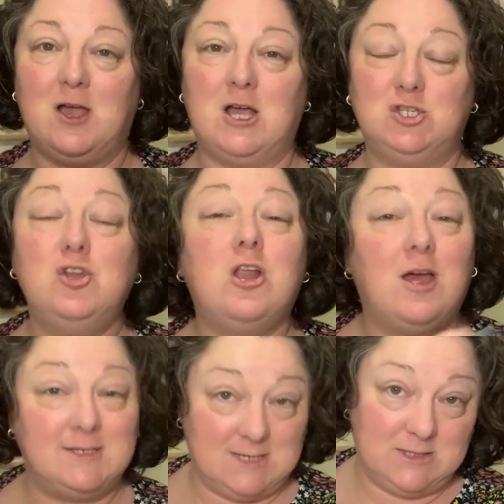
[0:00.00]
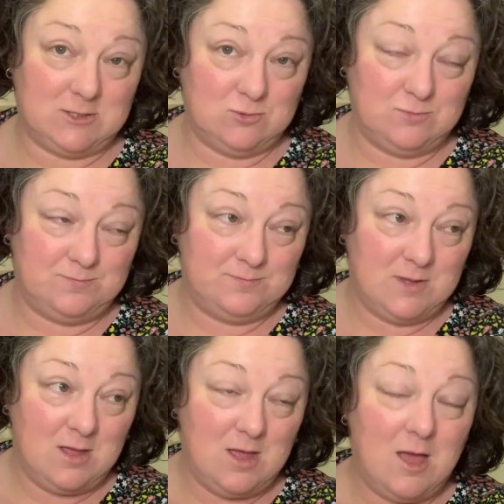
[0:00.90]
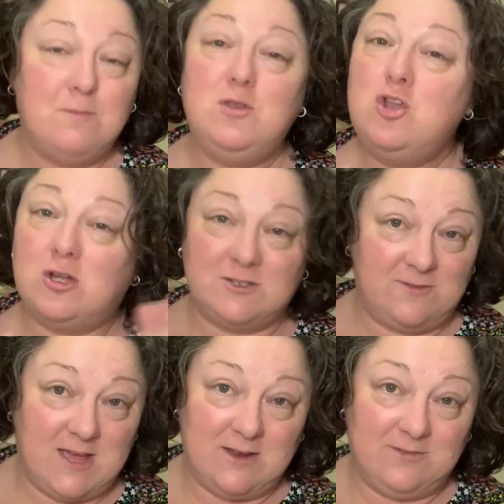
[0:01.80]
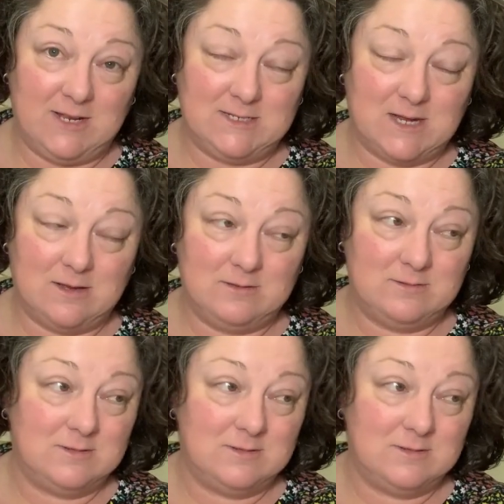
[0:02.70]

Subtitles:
I do not like tinsel. Not a fan of glitter.